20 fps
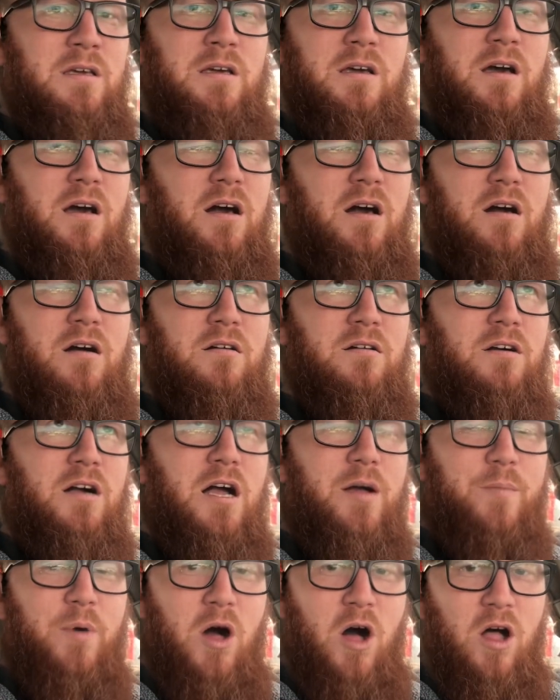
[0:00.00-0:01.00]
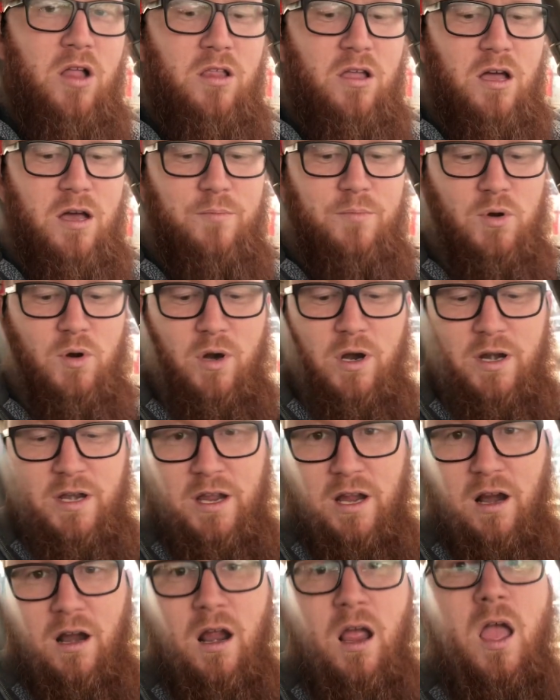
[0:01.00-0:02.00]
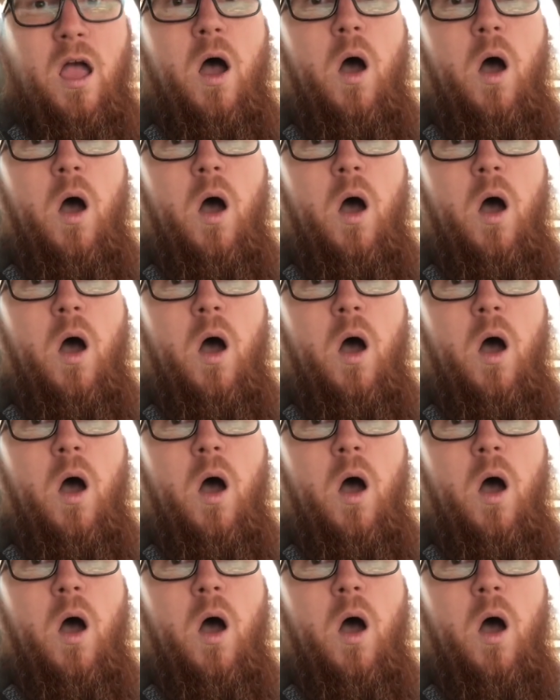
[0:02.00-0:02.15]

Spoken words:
all on board here.